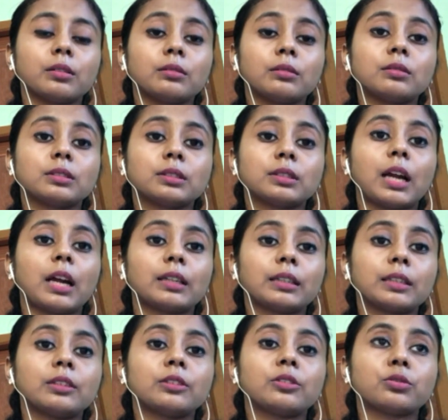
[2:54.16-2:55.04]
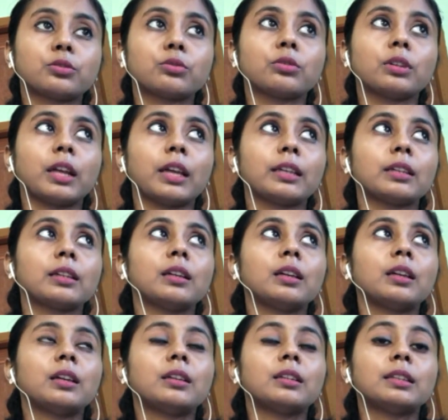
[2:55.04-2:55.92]
started to like
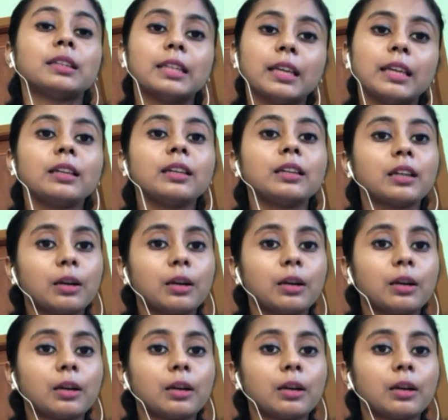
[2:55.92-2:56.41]
think